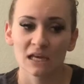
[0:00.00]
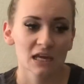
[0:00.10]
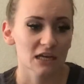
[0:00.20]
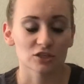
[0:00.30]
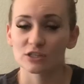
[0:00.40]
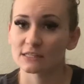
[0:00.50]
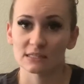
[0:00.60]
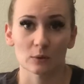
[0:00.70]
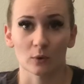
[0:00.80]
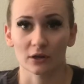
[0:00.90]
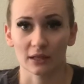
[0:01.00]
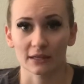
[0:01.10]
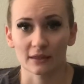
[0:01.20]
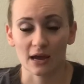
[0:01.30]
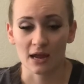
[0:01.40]
It just doesn't work like
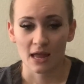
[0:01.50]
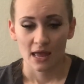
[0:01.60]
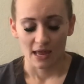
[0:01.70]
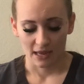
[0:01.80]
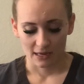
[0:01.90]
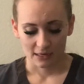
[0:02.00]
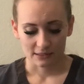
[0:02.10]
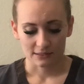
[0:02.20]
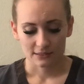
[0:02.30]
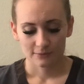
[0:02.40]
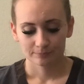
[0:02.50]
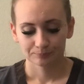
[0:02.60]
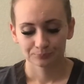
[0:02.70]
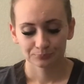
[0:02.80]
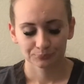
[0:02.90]
that. And
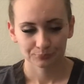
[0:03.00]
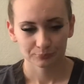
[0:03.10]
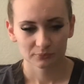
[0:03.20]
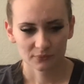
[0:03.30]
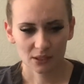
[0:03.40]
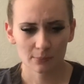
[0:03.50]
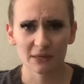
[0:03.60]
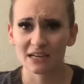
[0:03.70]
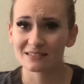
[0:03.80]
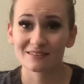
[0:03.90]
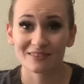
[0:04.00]
because of